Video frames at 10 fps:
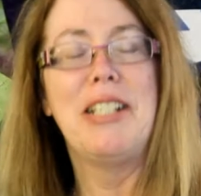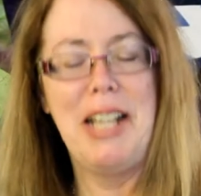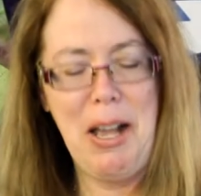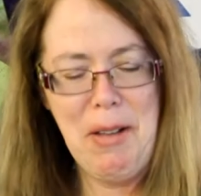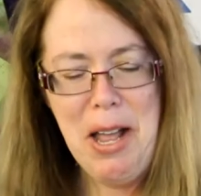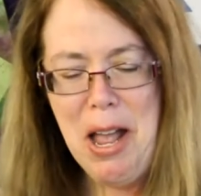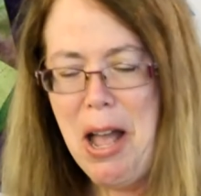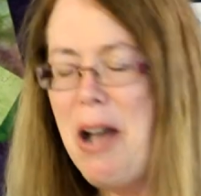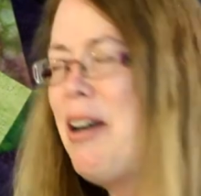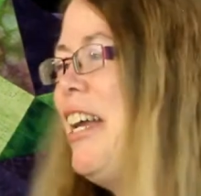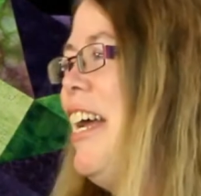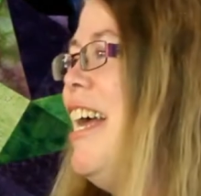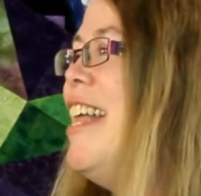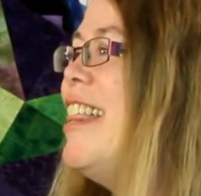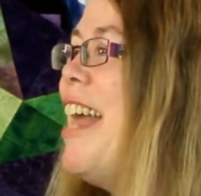Now. Okay.
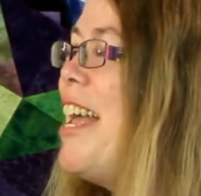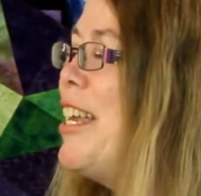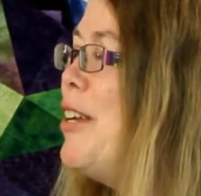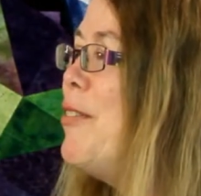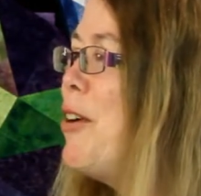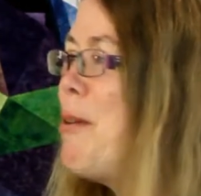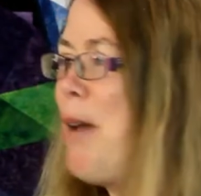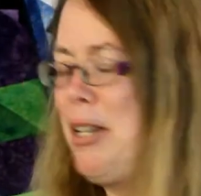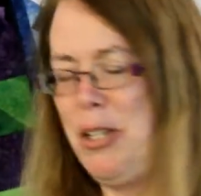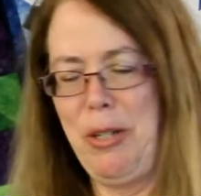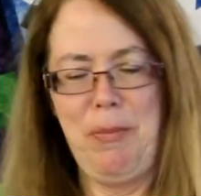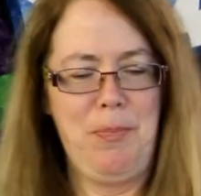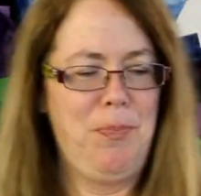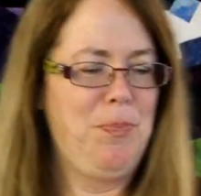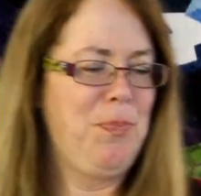Thank you very much. Bye.